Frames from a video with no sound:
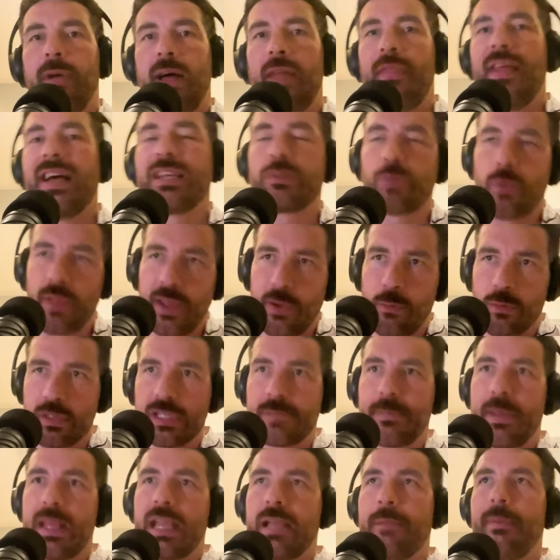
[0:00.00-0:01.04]
And that's what they always
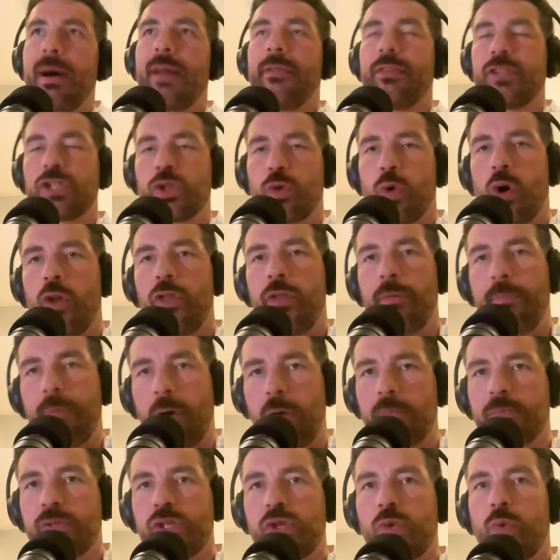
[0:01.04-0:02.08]
speak about, the squad, the
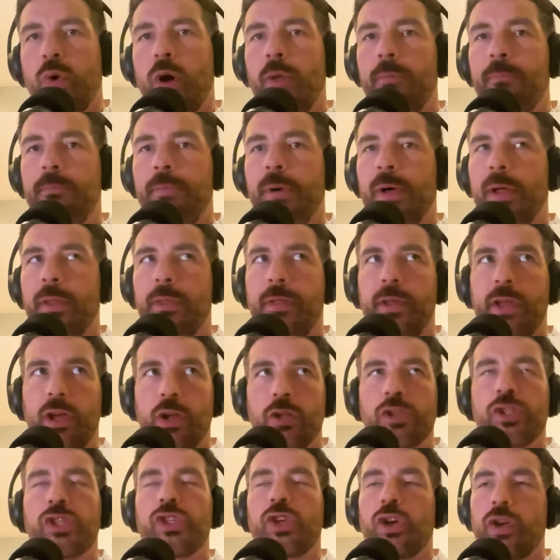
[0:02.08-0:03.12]
bomb squad, but the
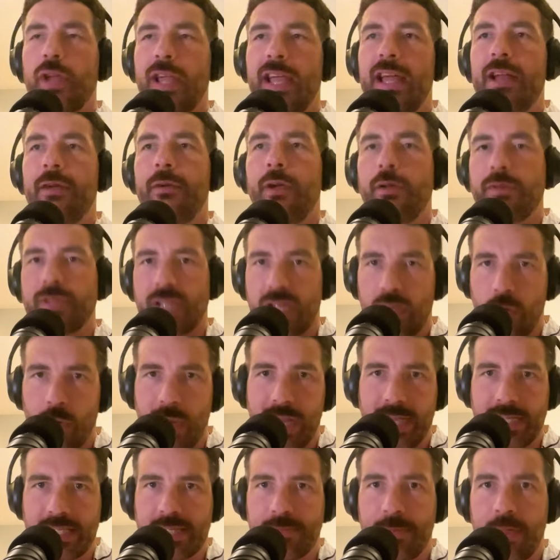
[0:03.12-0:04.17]
unsung heroes in
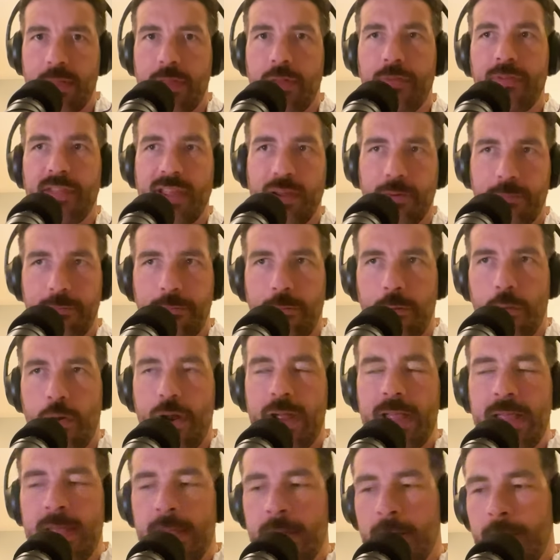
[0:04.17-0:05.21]
Quagga Smith and Dion
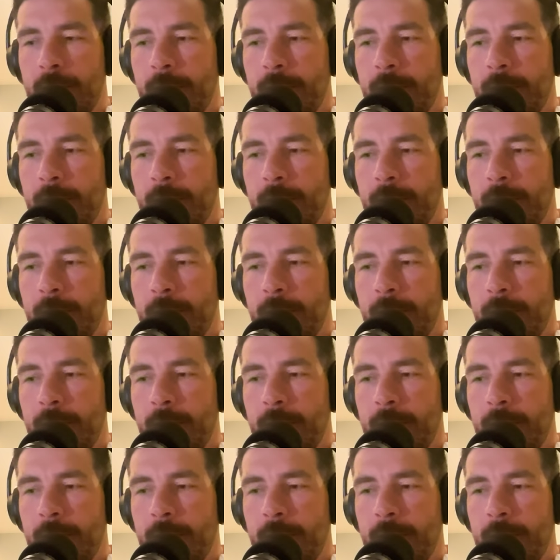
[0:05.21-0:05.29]
Fury,